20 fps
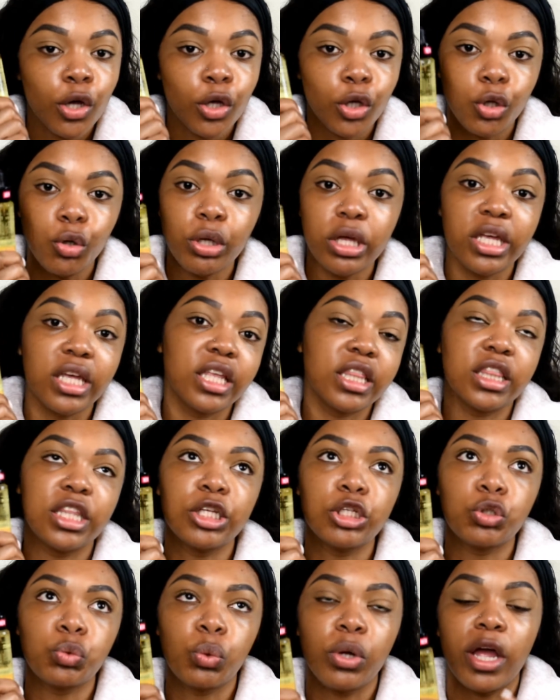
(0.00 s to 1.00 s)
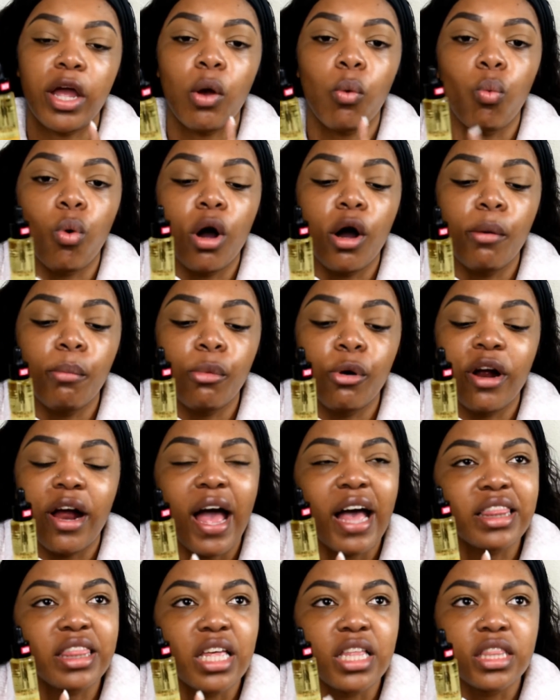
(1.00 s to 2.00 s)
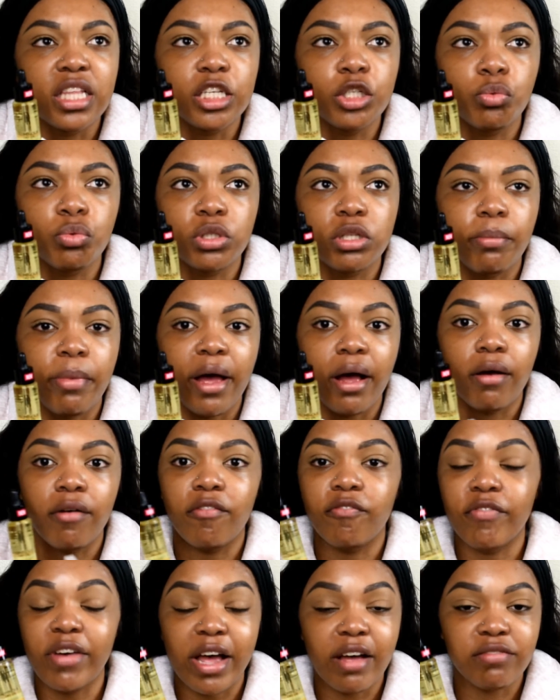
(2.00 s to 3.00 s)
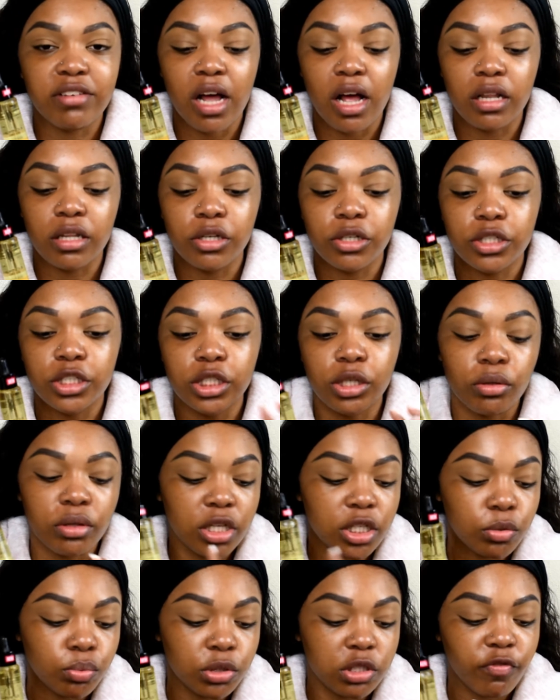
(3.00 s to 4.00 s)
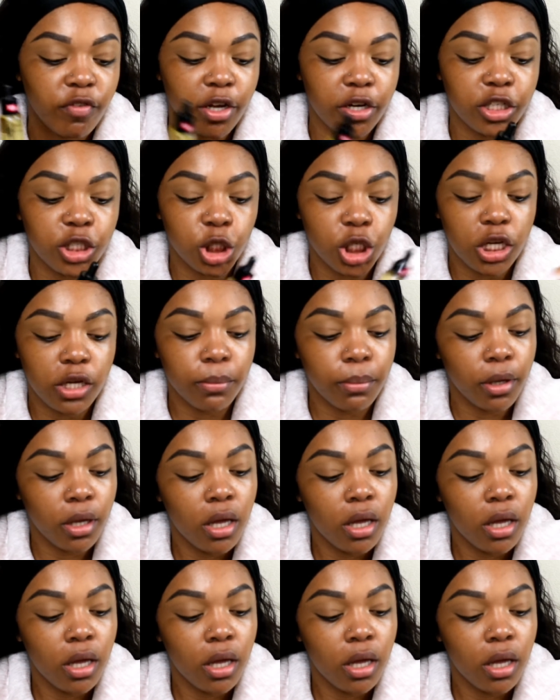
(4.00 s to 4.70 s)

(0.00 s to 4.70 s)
You can get this one at Walmart. I think this was about $5, so this was very cheap.